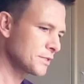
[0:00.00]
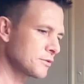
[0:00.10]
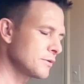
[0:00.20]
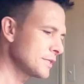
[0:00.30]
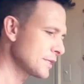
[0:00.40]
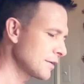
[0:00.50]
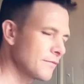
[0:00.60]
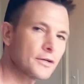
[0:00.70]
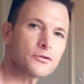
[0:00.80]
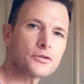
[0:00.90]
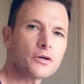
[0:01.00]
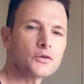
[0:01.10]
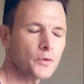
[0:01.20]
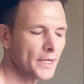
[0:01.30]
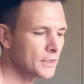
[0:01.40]
Mysteries and Adventures on
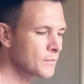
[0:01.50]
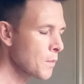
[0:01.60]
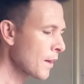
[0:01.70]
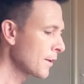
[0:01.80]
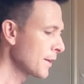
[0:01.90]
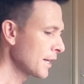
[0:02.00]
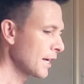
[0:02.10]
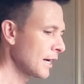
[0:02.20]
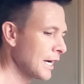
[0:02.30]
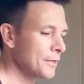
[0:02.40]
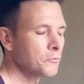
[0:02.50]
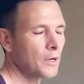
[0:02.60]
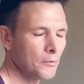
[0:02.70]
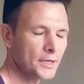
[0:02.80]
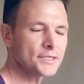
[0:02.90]
Trail. I
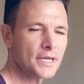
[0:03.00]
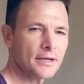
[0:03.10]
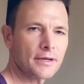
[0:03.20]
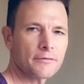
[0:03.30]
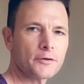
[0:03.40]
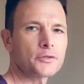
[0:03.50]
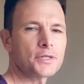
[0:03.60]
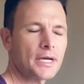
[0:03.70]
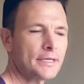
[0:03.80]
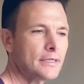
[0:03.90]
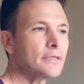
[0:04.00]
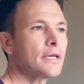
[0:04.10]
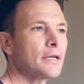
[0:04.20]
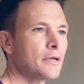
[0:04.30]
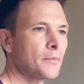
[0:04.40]
want to say first, I did
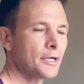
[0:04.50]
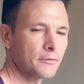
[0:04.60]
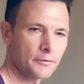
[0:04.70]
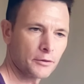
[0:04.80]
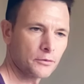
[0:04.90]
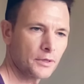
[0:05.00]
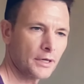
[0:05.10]
get a microphone,